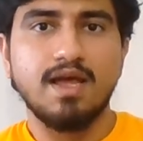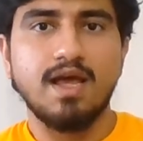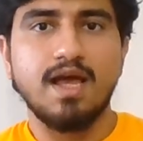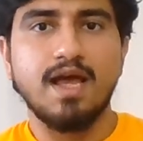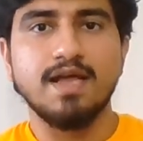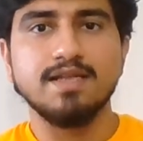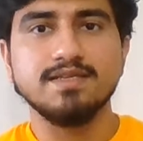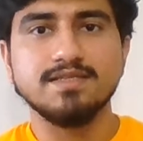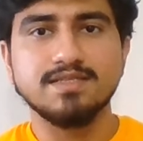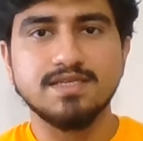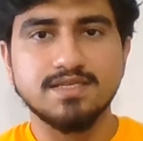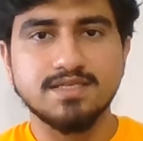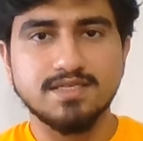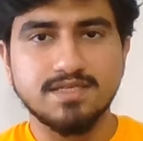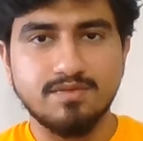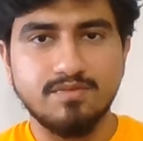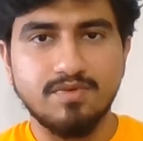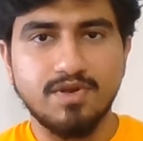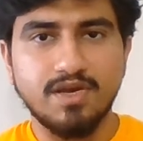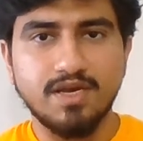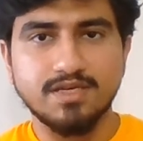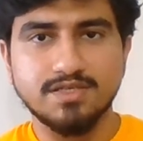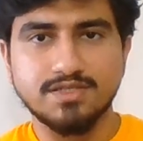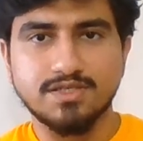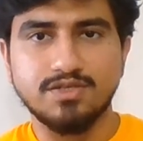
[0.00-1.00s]
ANSYS
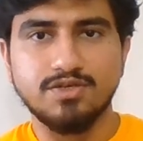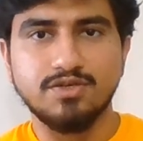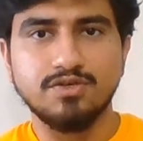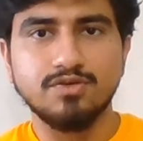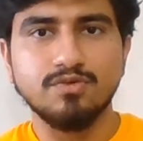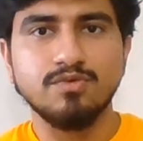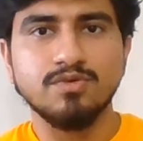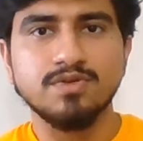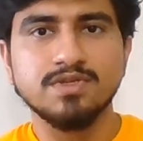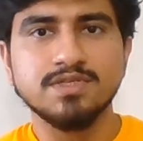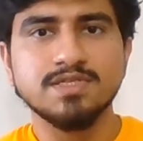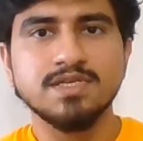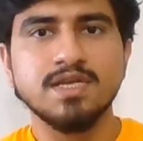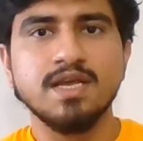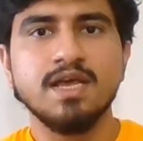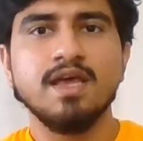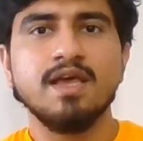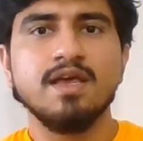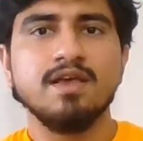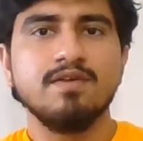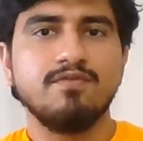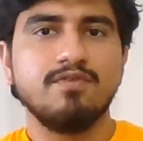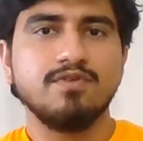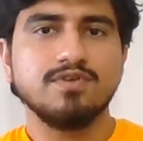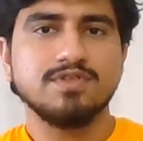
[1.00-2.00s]
simulation tools
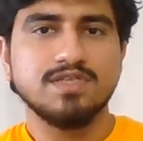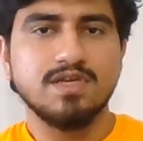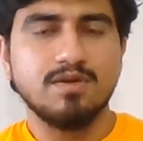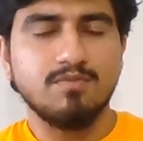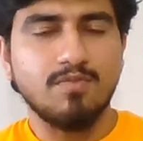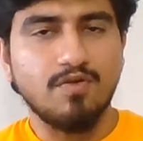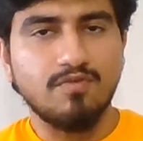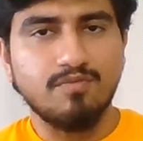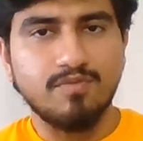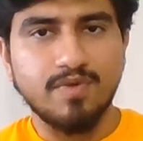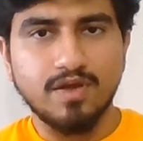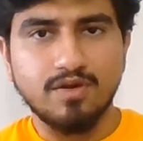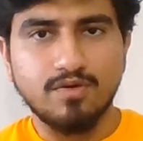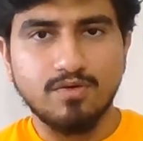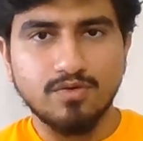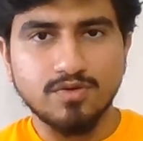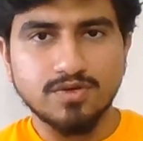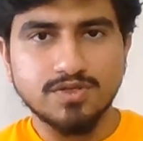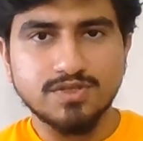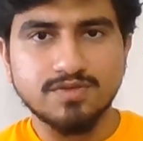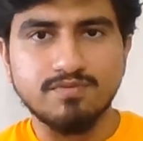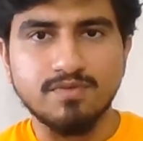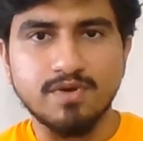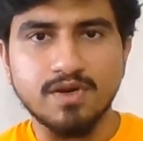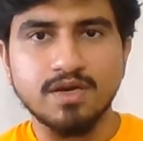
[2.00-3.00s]
for some of my
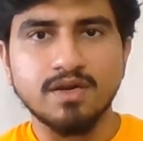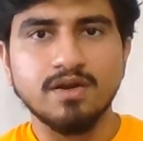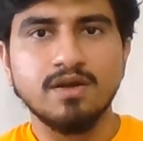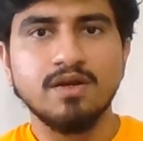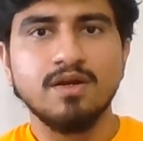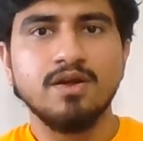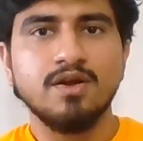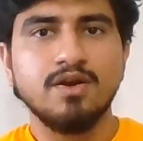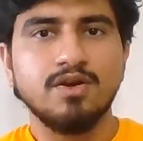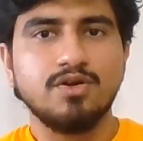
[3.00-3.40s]
coursework